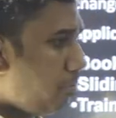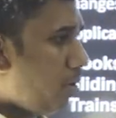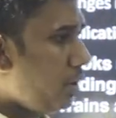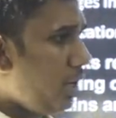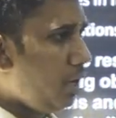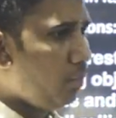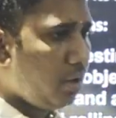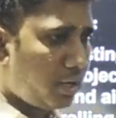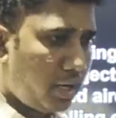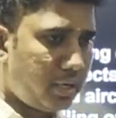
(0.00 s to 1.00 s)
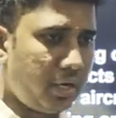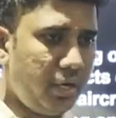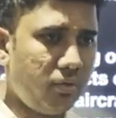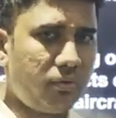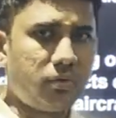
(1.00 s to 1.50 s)
a body will
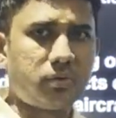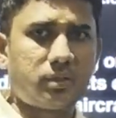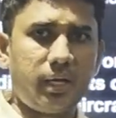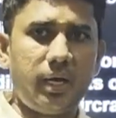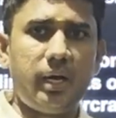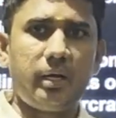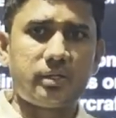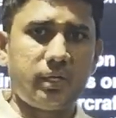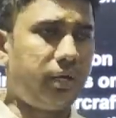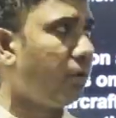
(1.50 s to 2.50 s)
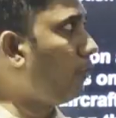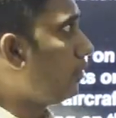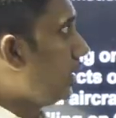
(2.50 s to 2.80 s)
continue to stay in a state of